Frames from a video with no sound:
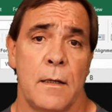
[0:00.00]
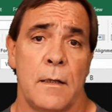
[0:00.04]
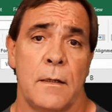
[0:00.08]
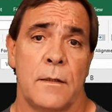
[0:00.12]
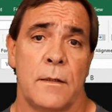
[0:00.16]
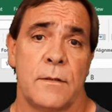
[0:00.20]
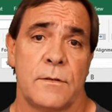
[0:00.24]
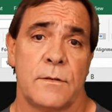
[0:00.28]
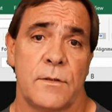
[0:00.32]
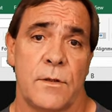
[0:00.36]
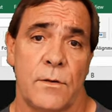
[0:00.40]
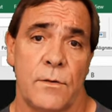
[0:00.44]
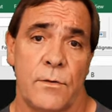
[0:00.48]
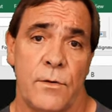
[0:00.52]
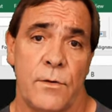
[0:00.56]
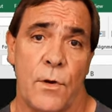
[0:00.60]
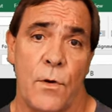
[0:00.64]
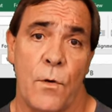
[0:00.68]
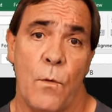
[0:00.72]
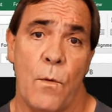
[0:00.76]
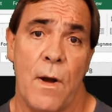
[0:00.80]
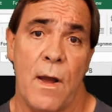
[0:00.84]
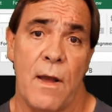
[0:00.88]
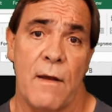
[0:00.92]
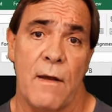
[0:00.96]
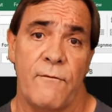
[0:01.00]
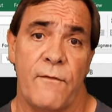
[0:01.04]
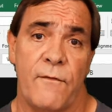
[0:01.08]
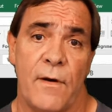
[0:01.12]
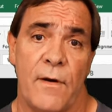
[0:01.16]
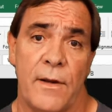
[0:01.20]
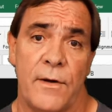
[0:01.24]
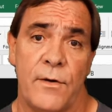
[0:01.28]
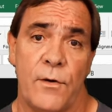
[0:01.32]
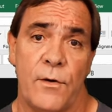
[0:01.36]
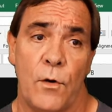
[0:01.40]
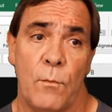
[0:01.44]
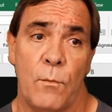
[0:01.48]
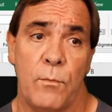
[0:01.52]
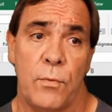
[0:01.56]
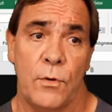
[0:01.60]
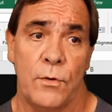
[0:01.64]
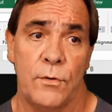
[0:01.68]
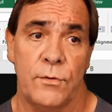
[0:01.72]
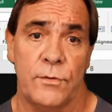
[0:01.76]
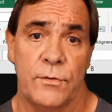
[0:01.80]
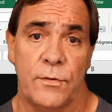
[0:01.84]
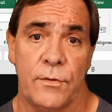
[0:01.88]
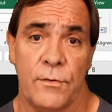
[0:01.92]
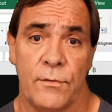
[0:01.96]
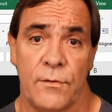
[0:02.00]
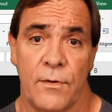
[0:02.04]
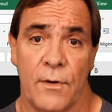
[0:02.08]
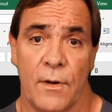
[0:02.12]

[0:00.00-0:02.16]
So no Wi-Fi, no Bluetooth